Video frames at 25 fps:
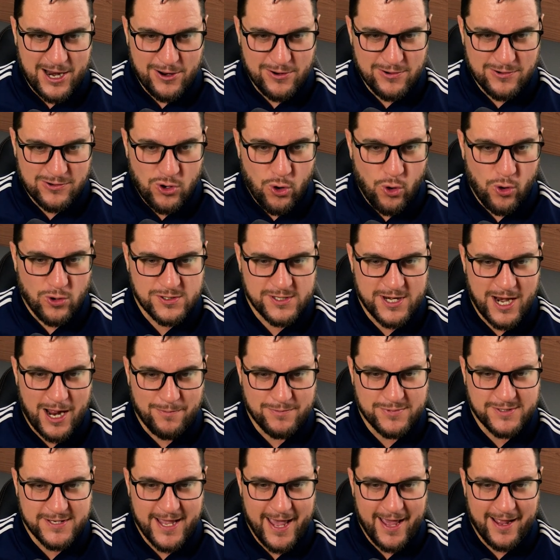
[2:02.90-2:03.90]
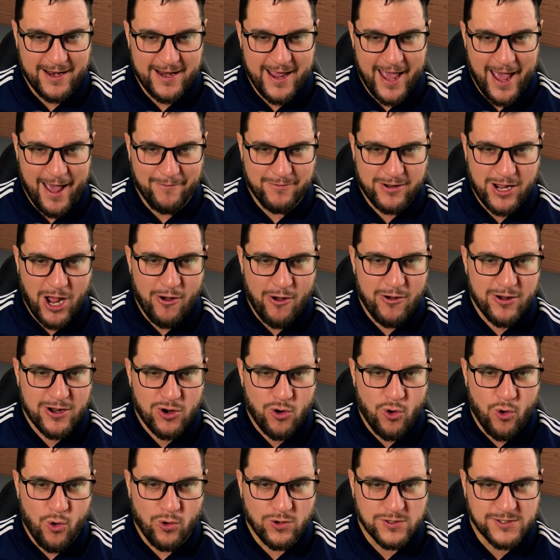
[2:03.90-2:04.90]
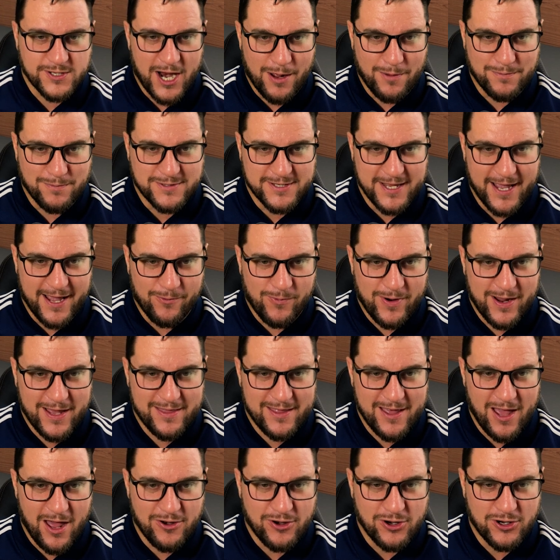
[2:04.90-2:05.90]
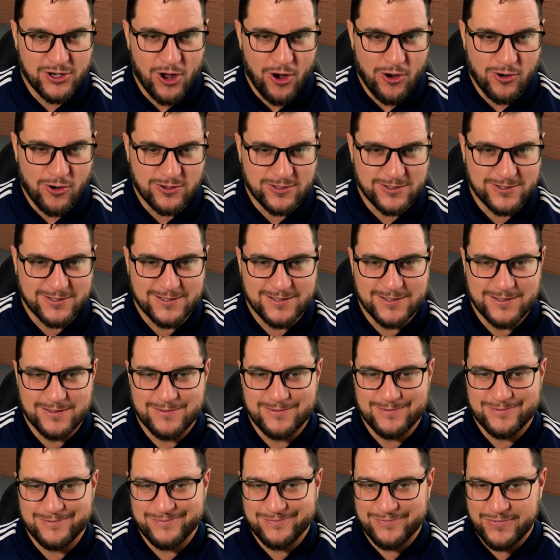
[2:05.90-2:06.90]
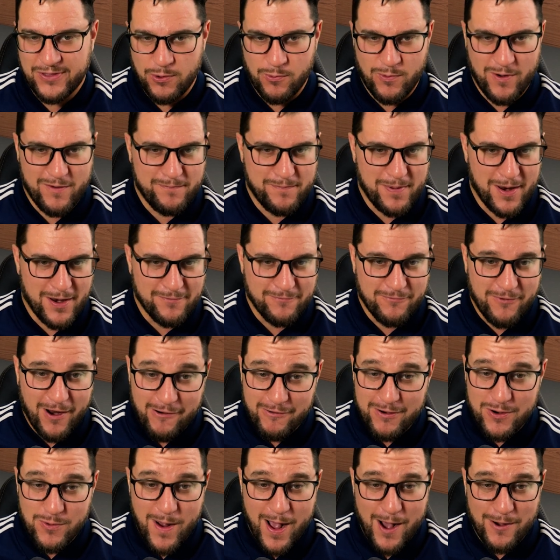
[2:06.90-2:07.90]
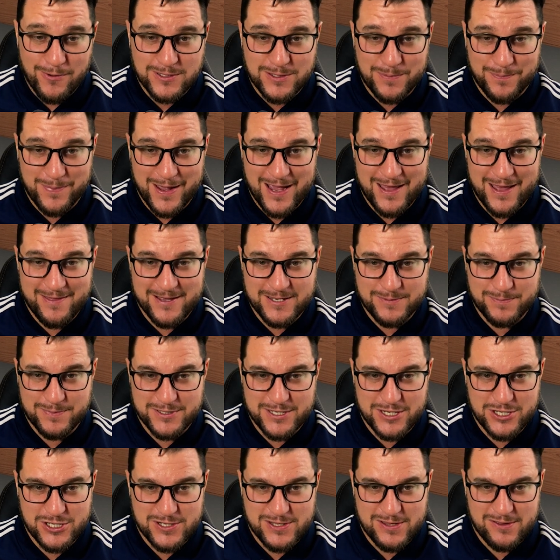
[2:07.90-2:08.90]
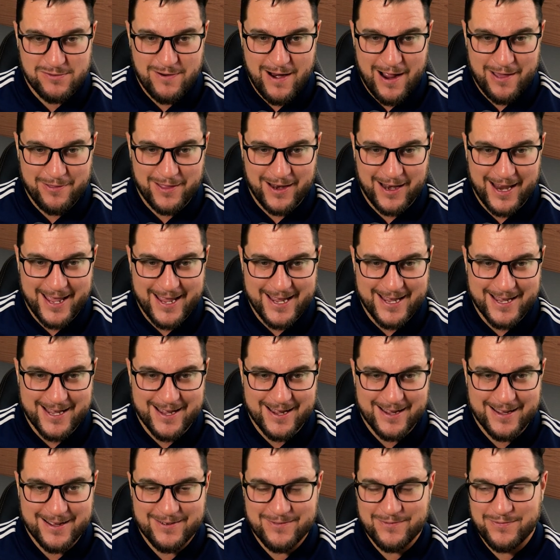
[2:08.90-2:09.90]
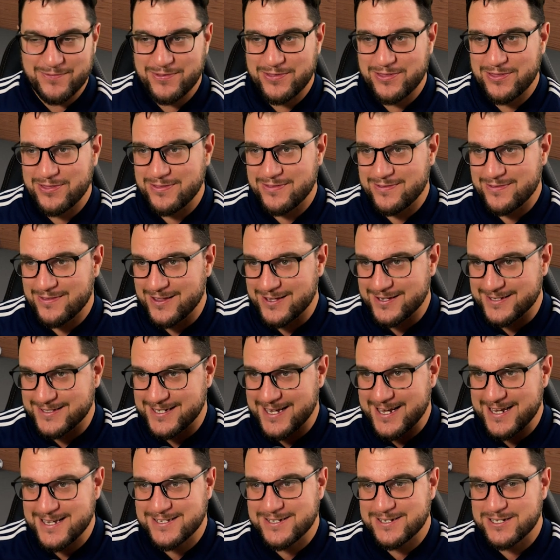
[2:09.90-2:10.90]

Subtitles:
cause an upset. Yeah, go and cause an upset. We're the underdogs. We've done very well to be in this position throughout the league. The season